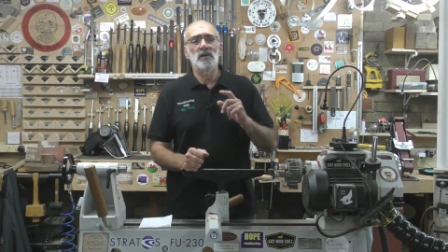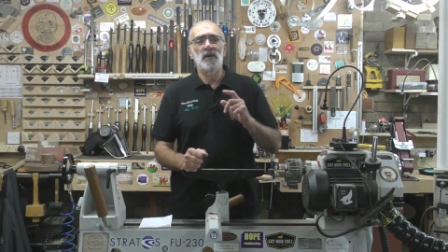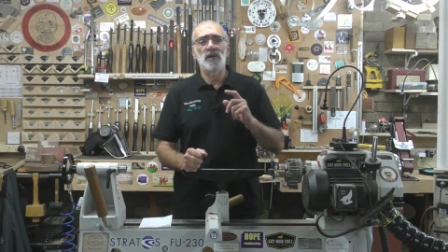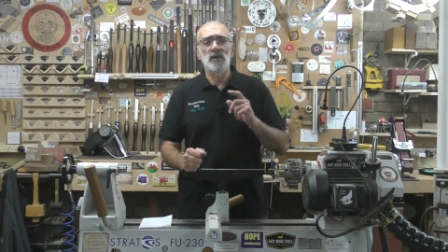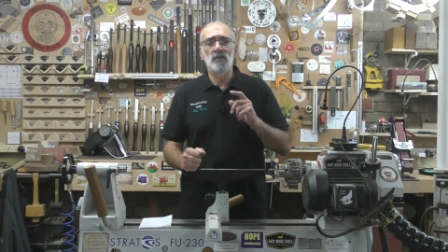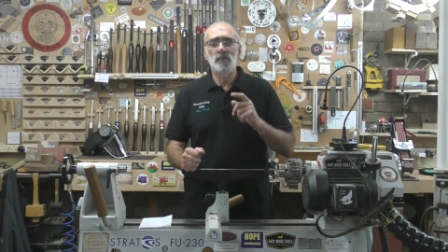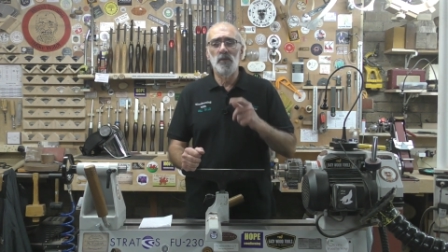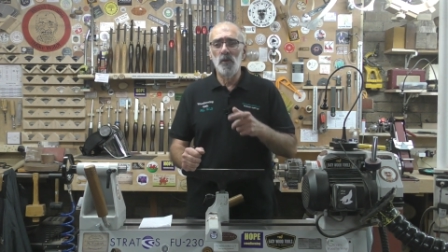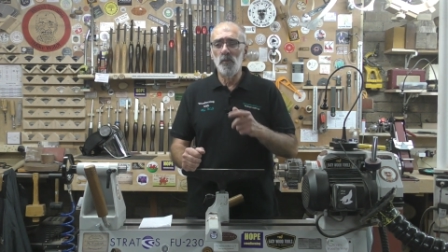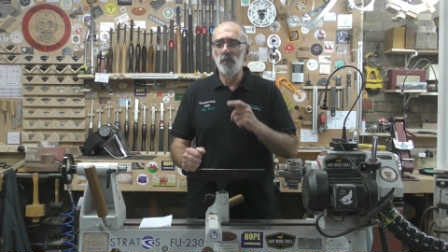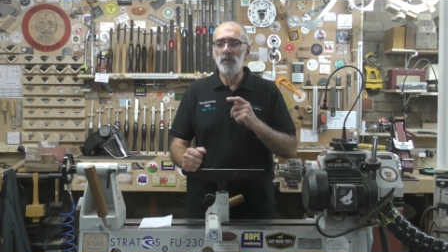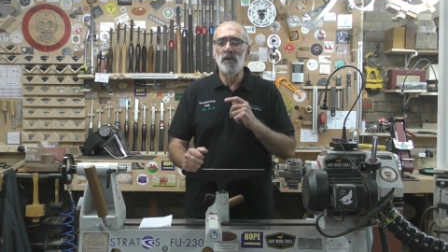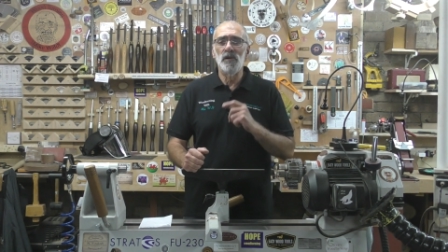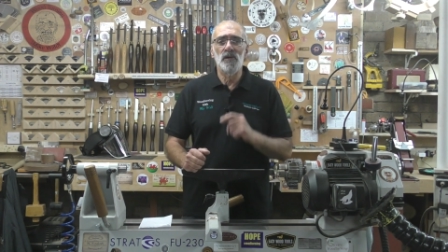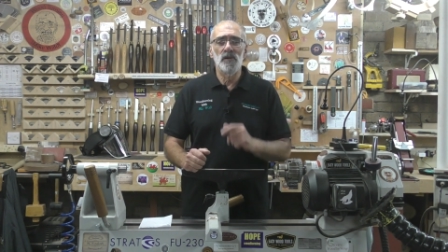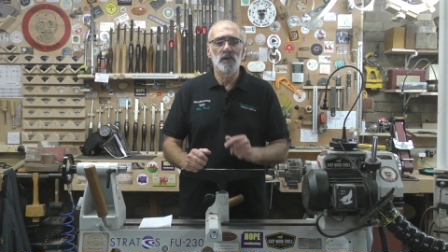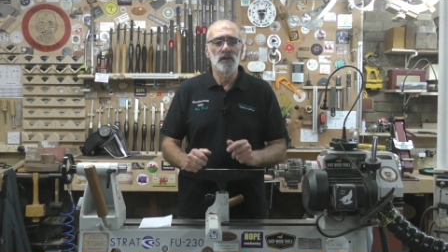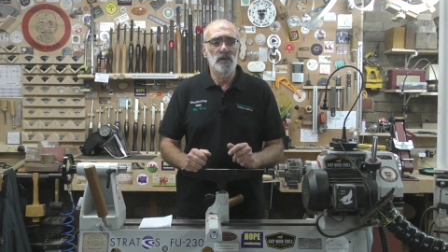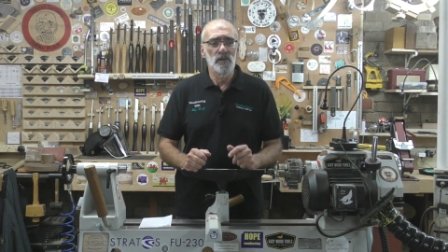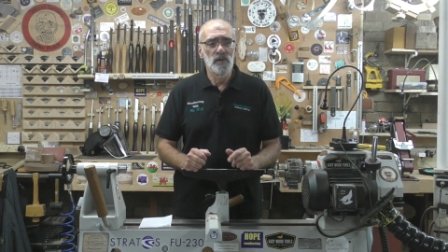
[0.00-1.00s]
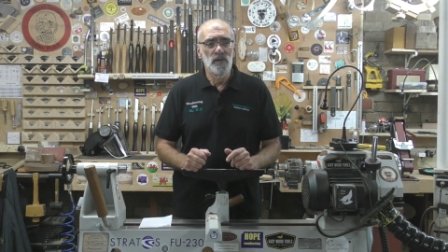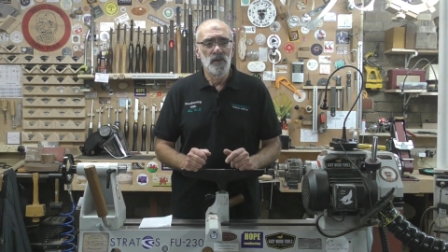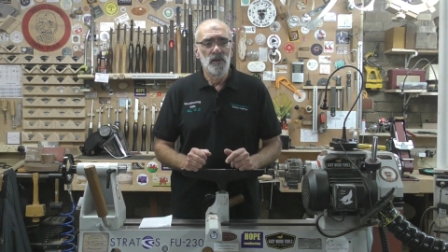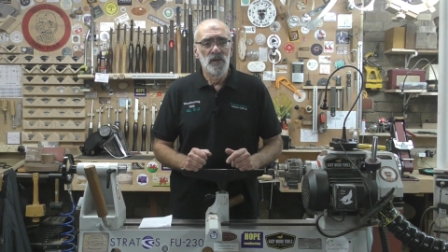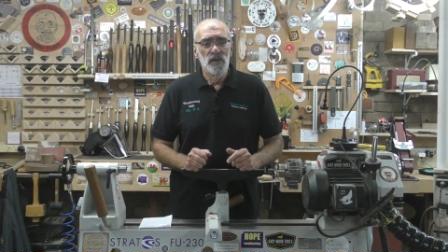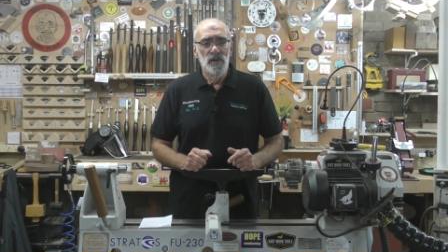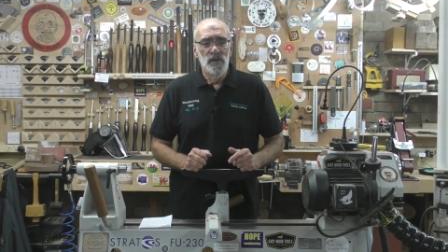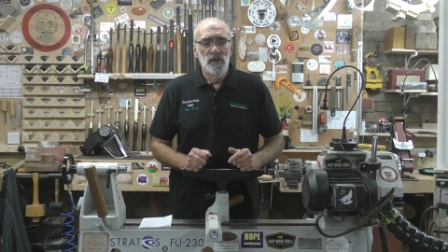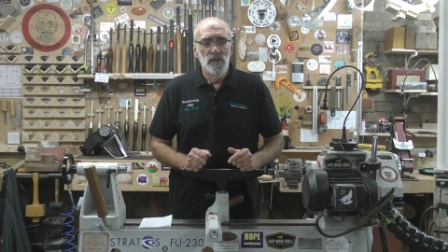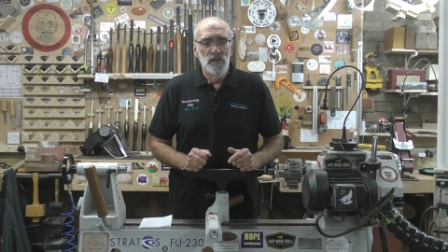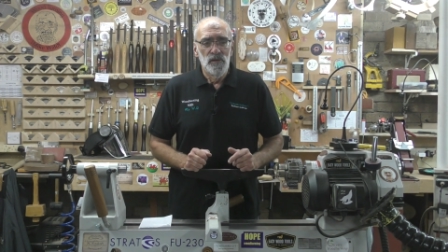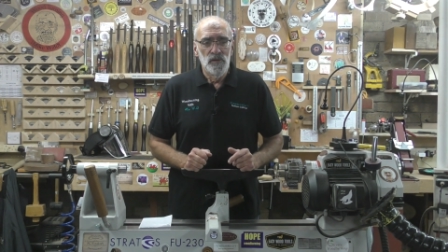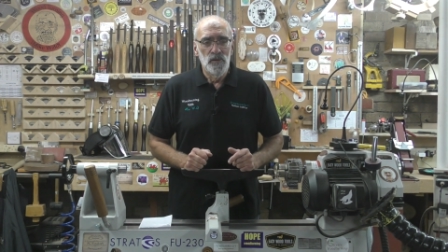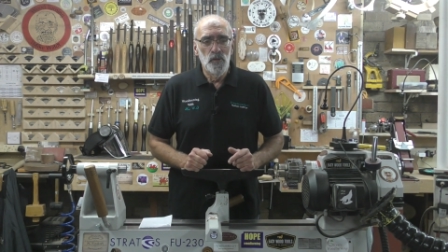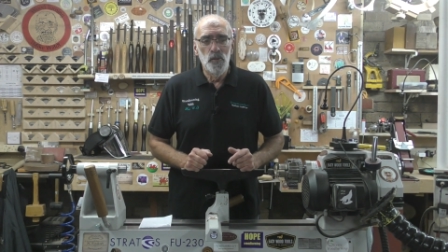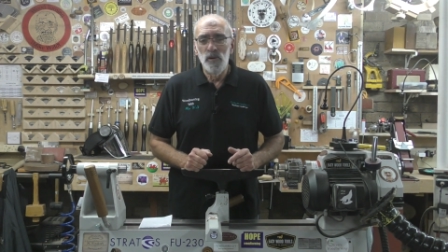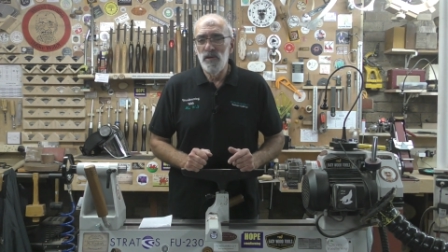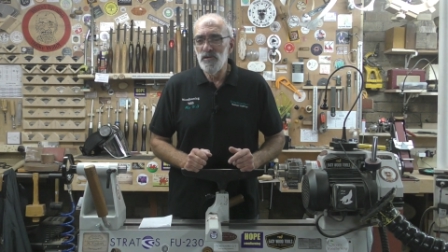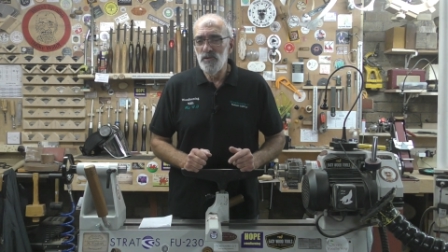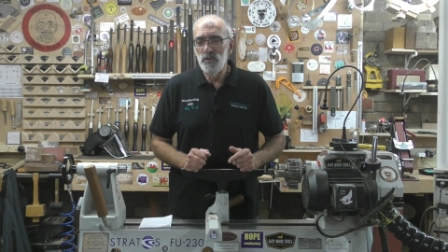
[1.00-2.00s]
uh, popular
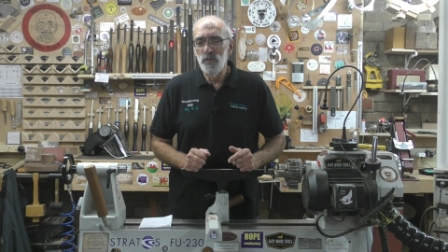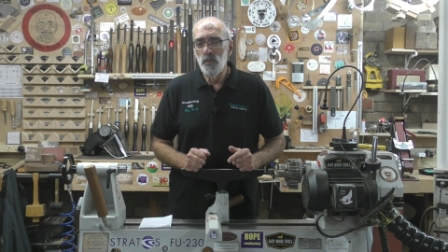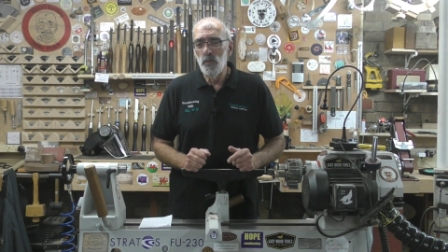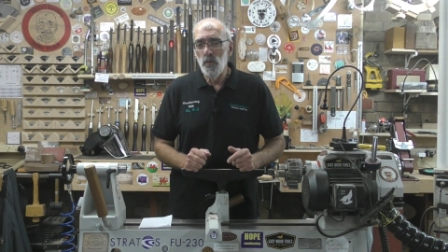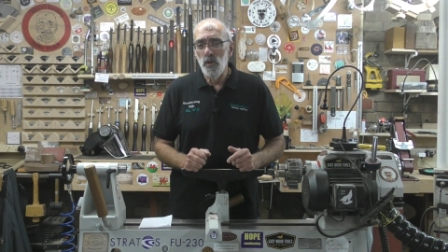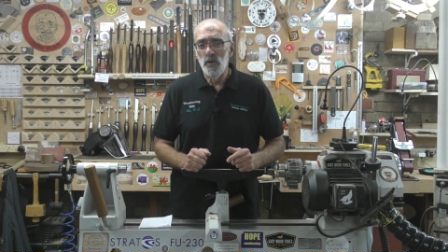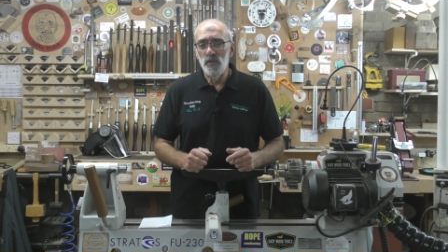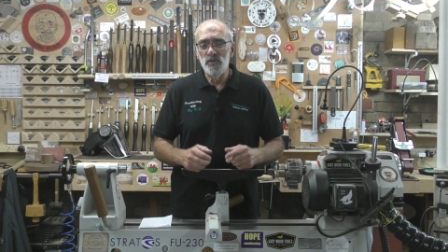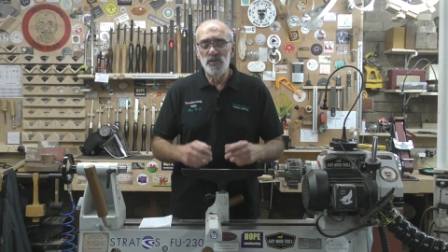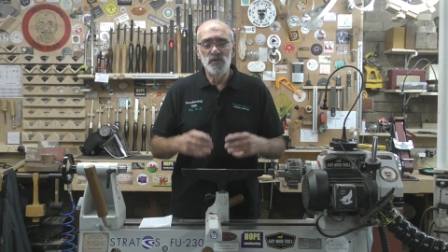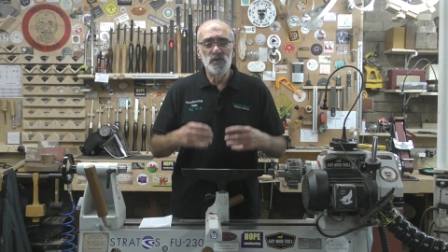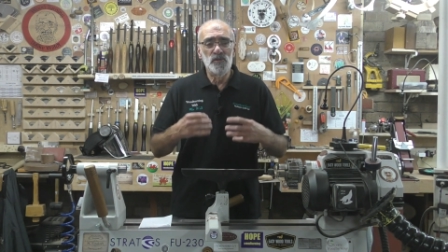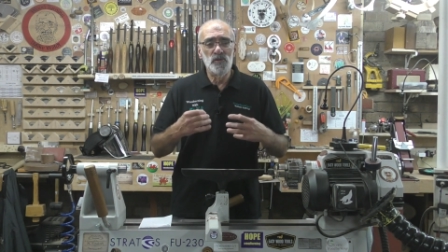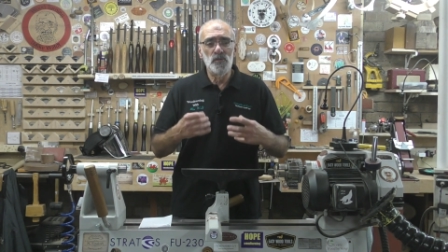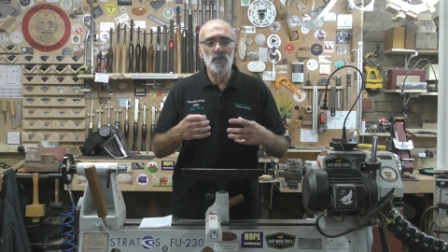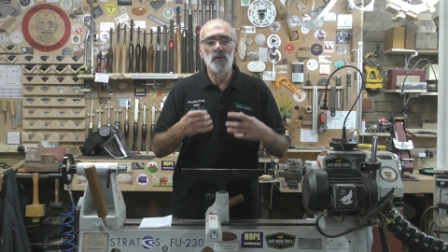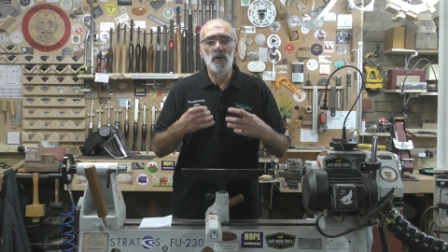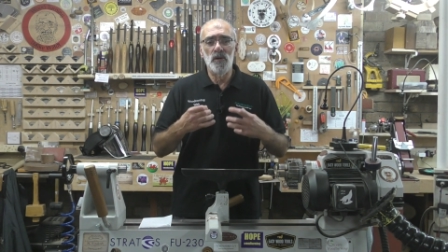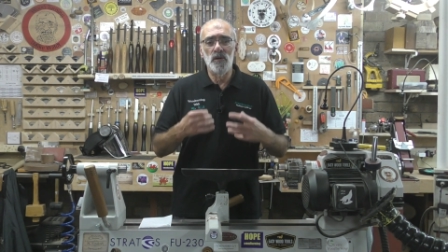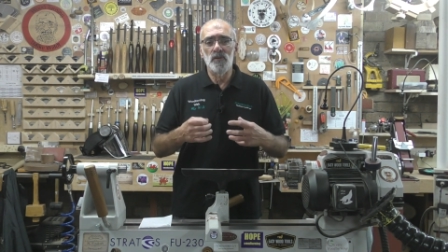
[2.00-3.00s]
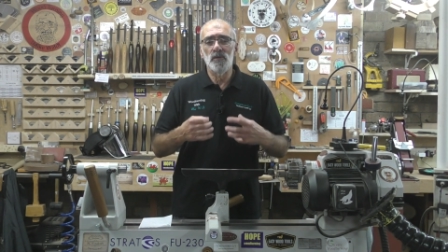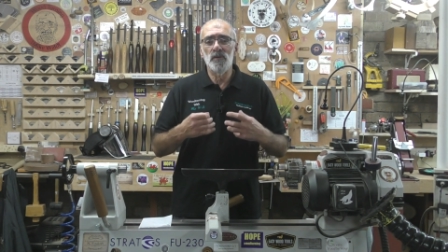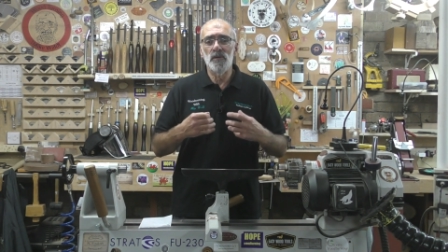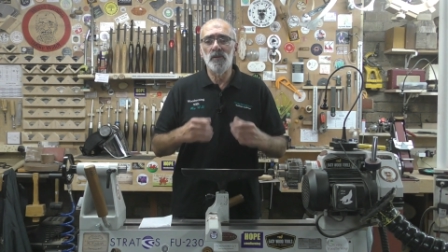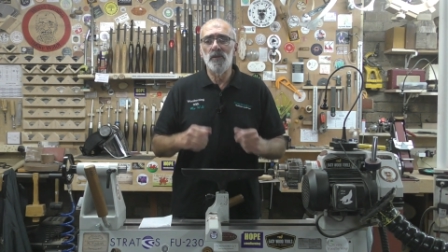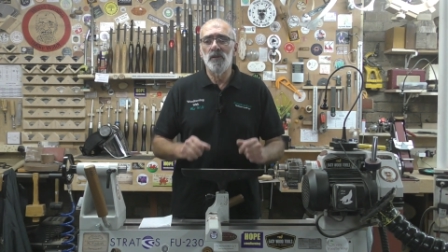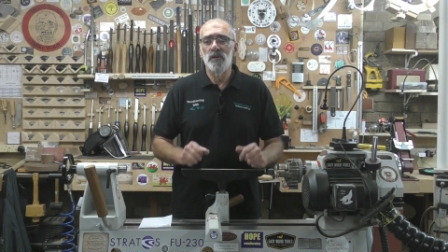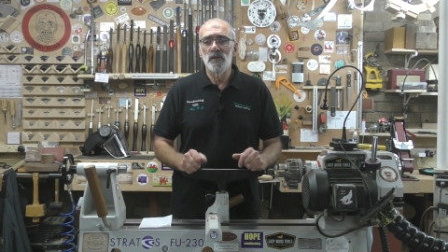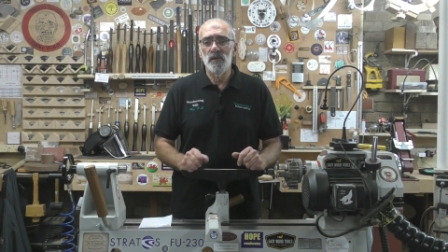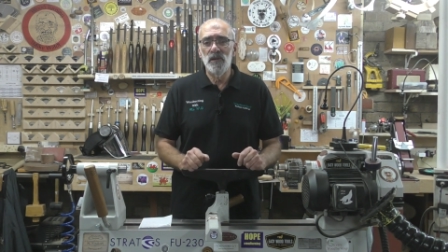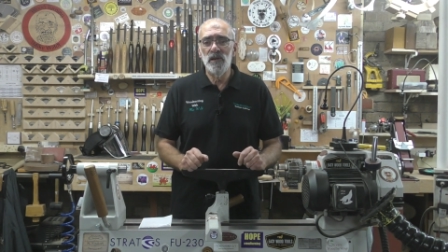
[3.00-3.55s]
question was do I